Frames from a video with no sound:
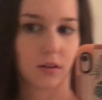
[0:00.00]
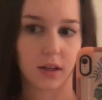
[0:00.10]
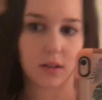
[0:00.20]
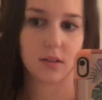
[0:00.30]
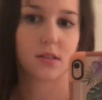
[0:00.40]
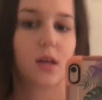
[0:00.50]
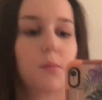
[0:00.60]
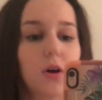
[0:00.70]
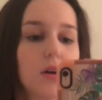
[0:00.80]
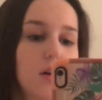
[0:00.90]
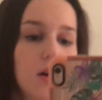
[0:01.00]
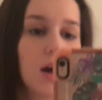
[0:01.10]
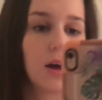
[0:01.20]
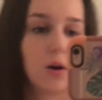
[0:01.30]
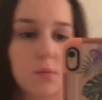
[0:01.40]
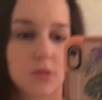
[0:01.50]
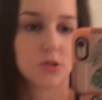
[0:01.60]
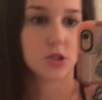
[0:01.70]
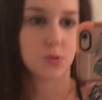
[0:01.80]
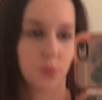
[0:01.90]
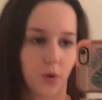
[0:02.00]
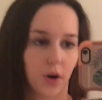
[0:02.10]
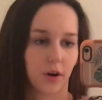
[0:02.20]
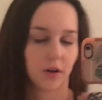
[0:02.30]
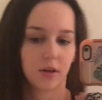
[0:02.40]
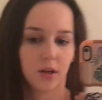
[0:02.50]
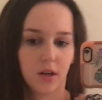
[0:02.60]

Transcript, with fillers: like in the summer. I almost just wore